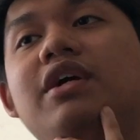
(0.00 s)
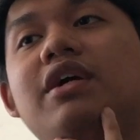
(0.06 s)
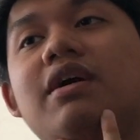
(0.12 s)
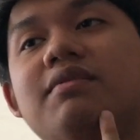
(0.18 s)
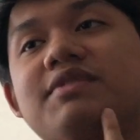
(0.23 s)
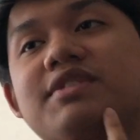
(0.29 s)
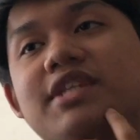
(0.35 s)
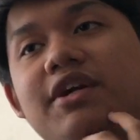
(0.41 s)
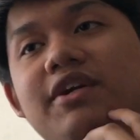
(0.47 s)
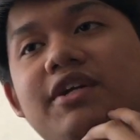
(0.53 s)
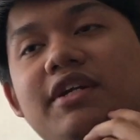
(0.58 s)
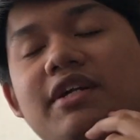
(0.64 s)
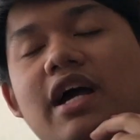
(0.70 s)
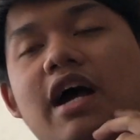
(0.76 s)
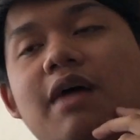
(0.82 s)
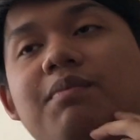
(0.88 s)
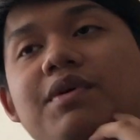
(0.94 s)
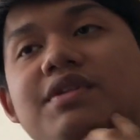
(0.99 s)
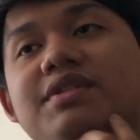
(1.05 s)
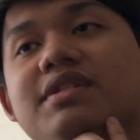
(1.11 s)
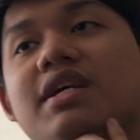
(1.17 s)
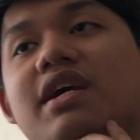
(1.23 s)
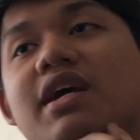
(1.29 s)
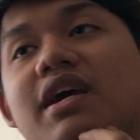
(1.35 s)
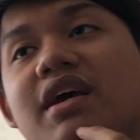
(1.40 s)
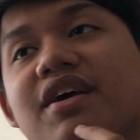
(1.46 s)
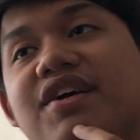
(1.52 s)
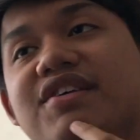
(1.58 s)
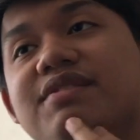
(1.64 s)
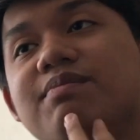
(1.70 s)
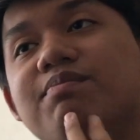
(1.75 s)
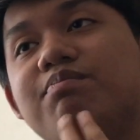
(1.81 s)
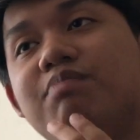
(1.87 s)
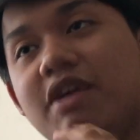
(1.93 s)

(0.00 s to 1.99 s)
A scary thing happens is